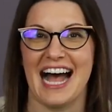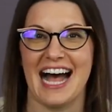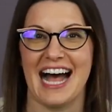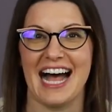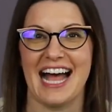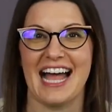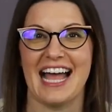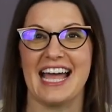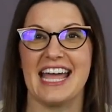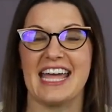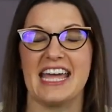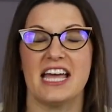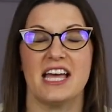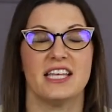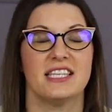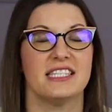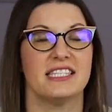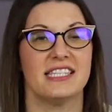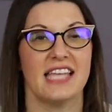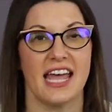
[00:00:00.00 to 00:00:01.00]

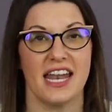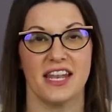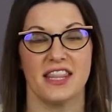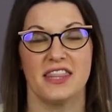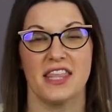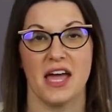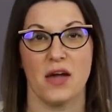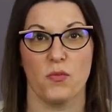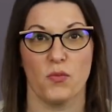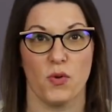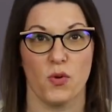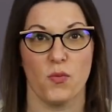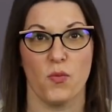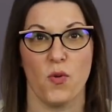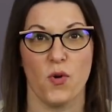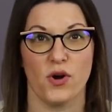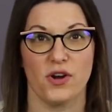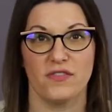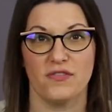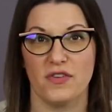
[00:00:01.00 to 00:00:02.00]
I set that
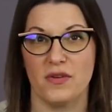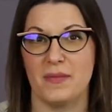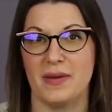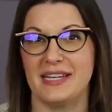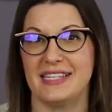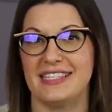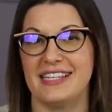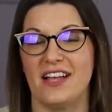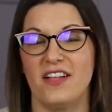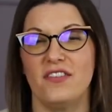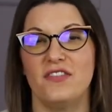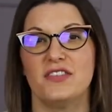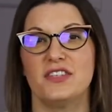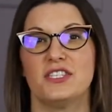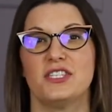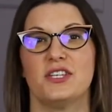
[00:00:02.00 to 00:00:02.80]
reward for myself.